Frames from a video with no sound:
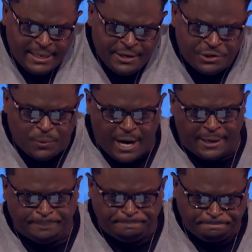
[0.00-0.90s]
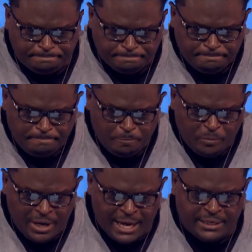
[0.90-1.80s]
Here's why.
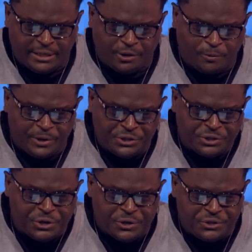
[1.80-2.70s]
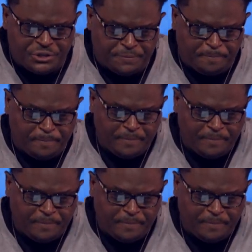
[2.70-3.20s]
I did a little research,